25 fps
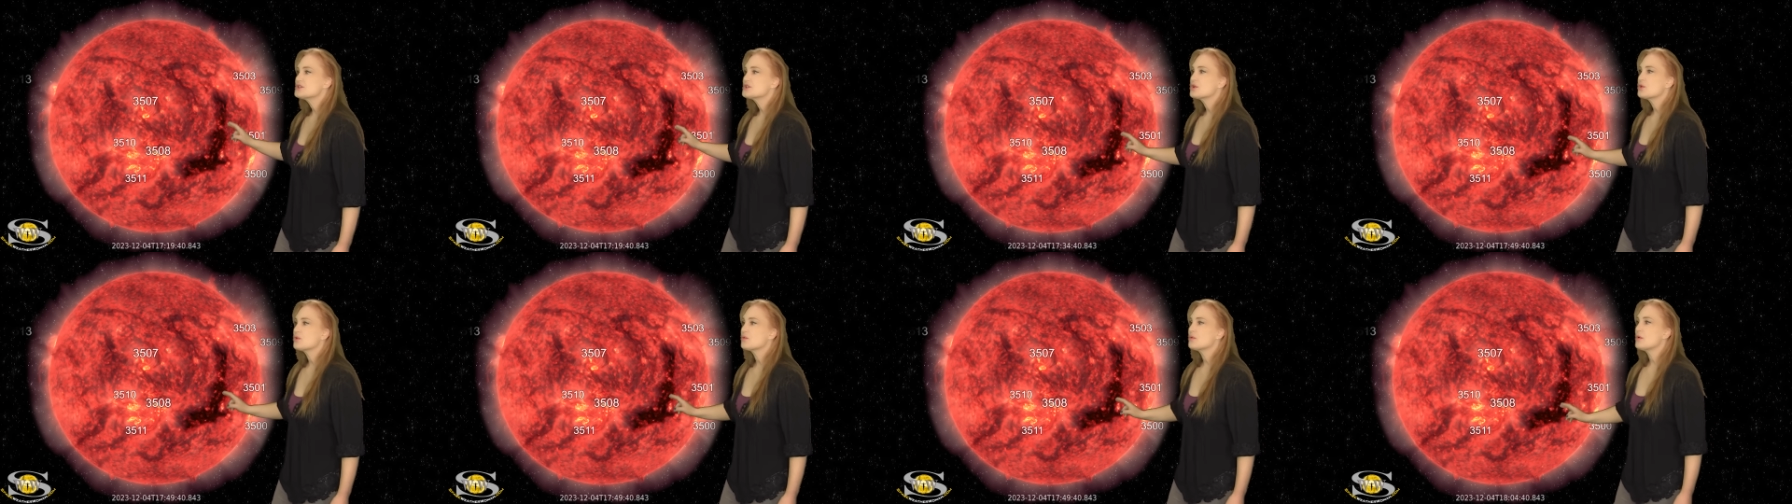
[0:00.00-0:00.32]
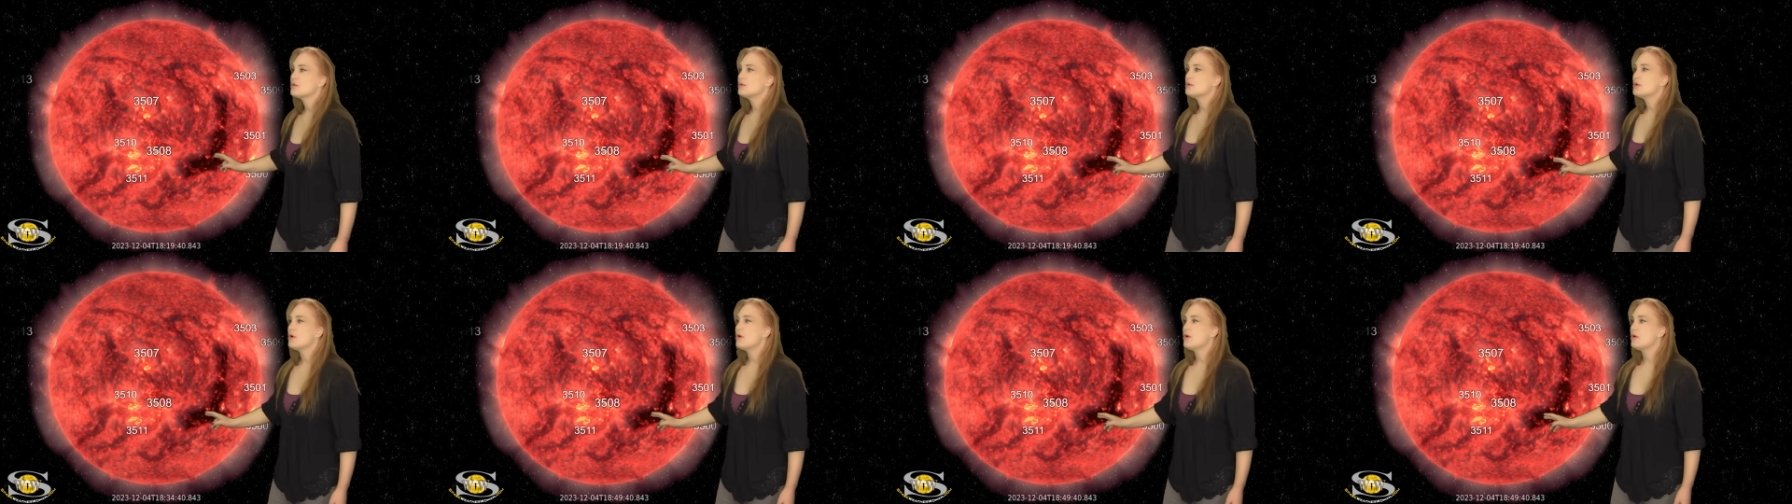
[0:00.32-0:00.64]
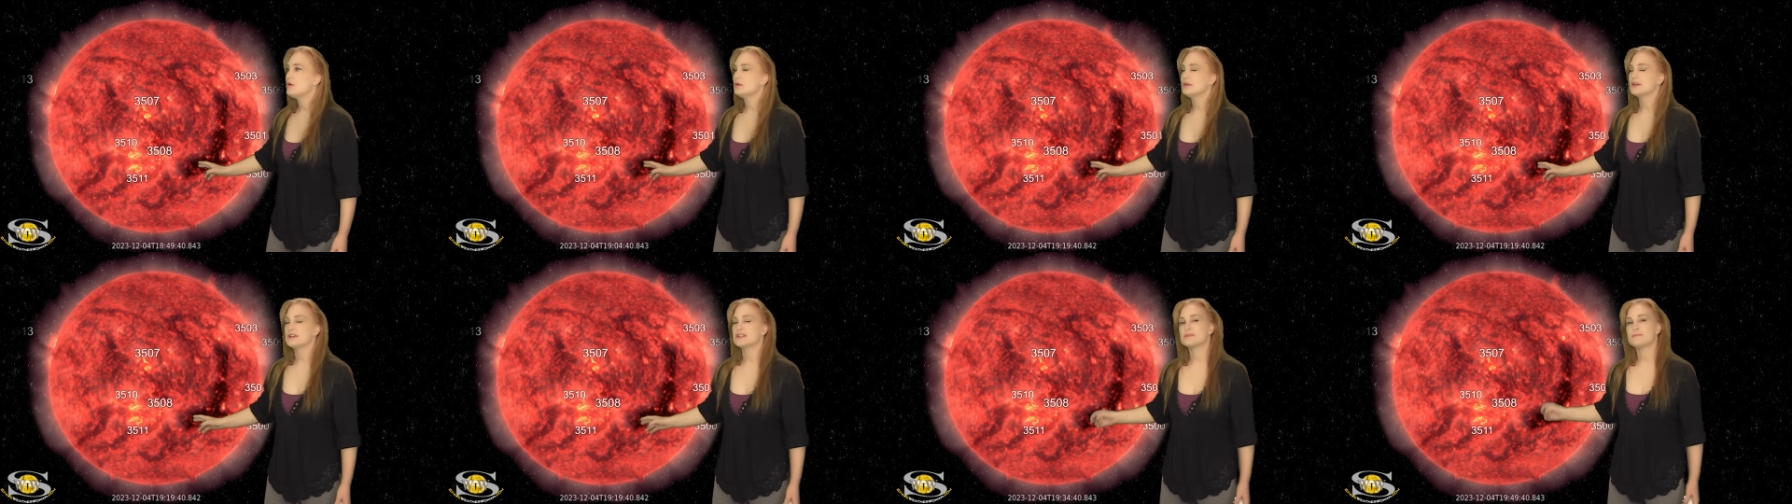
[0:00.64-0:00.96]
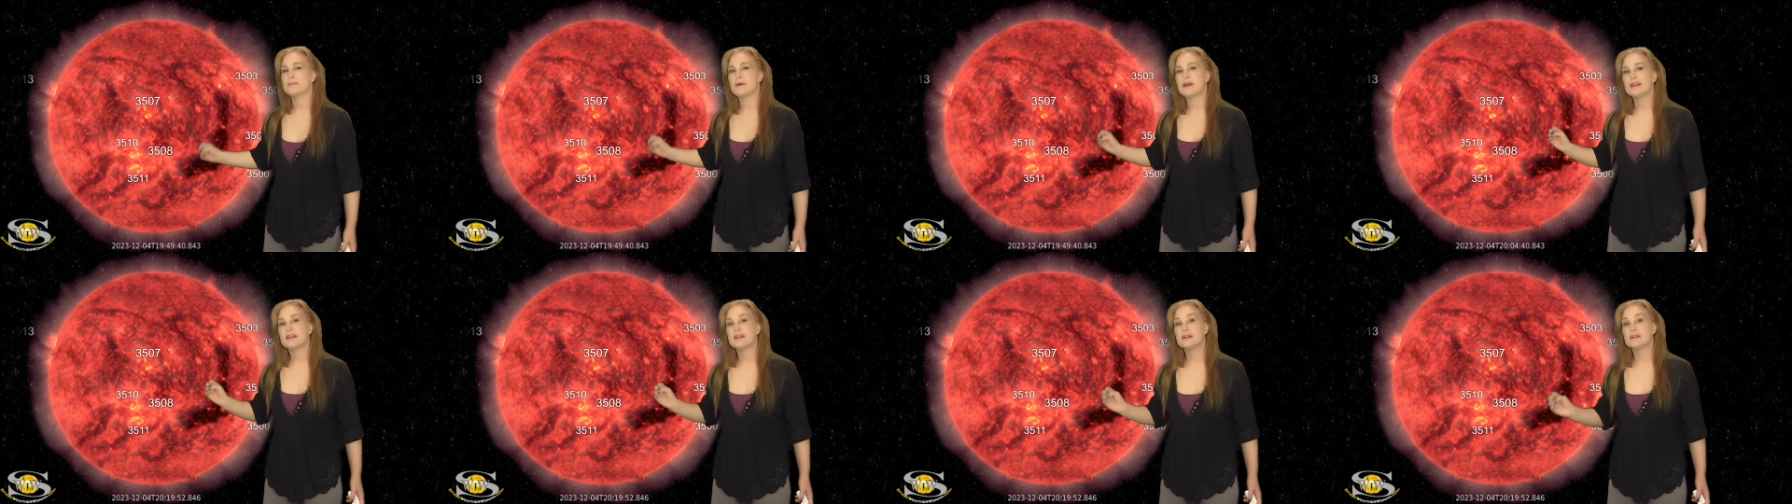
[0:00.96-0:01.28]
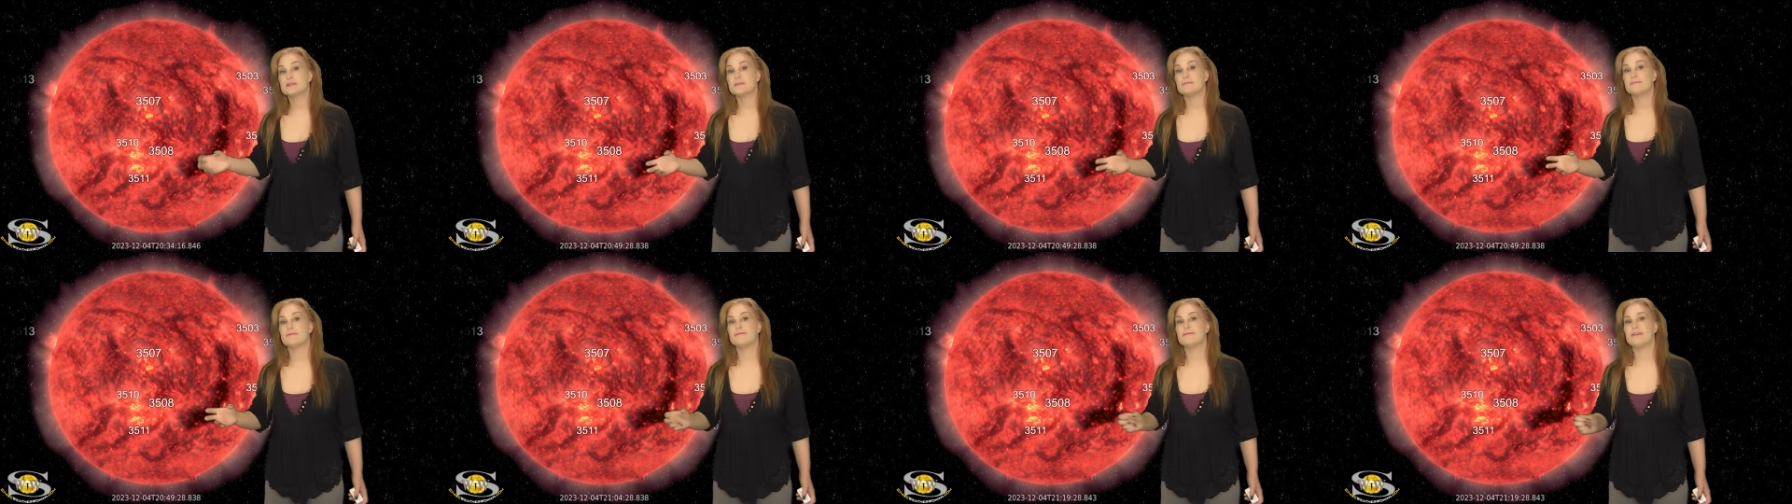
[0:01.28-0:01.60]
this coronal hole expecting
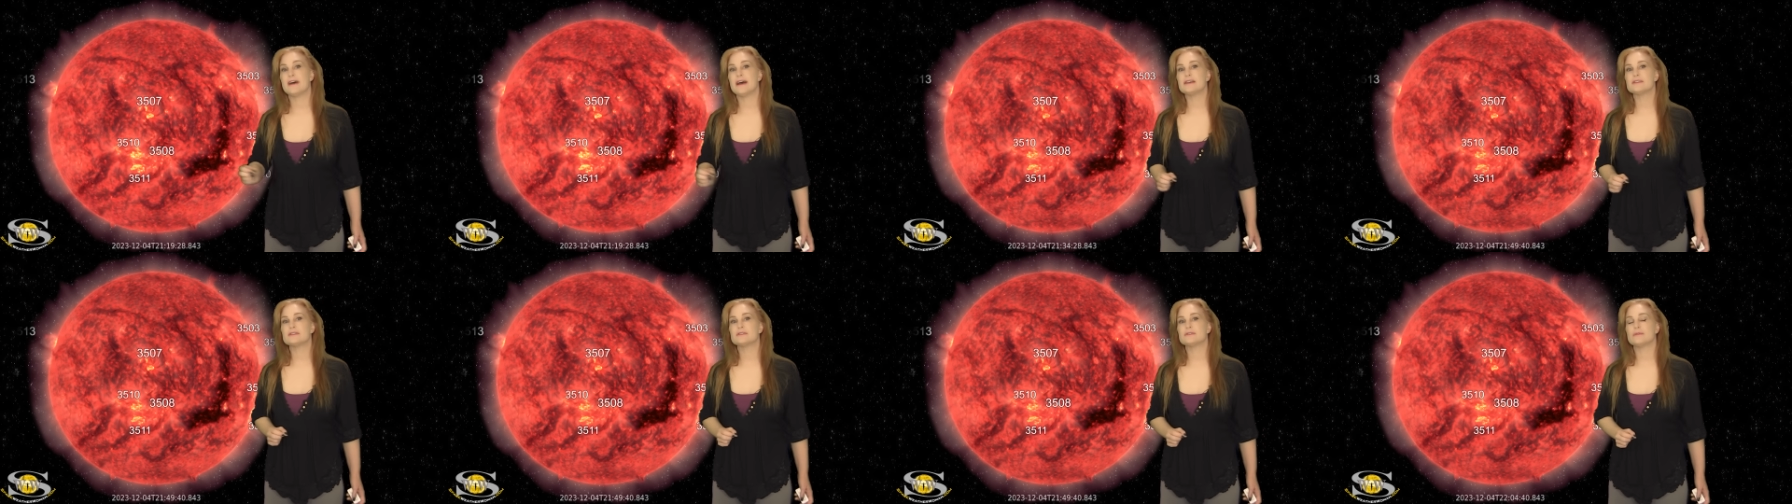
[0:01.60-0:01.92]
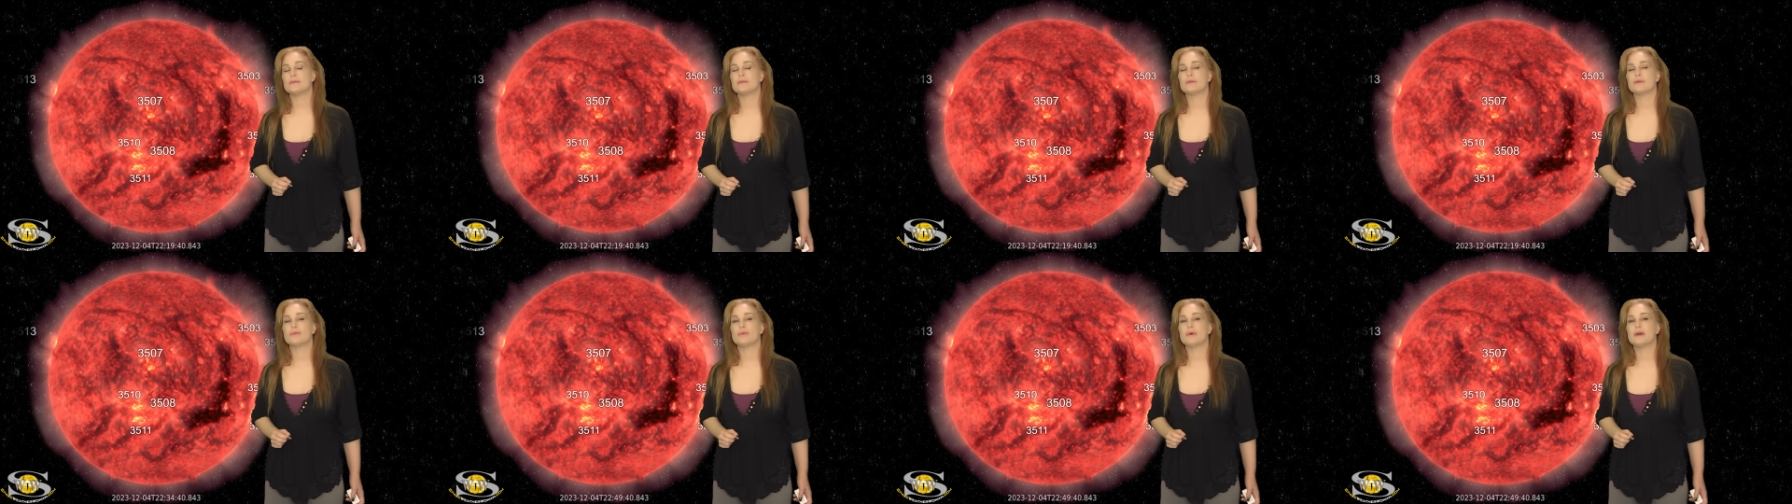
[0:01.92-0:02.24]
some fast solar